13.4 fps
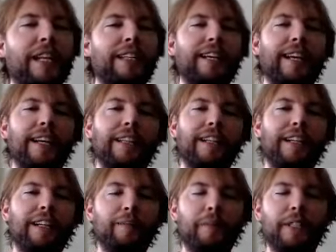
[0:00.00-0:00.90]
attack
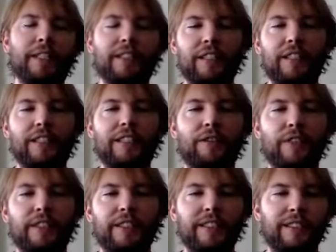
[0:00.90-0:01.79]
Ethereum because they're on
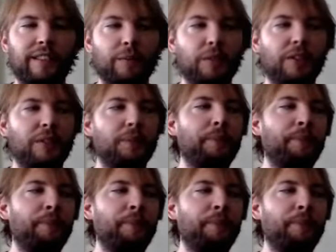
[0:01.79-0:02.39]
different systems.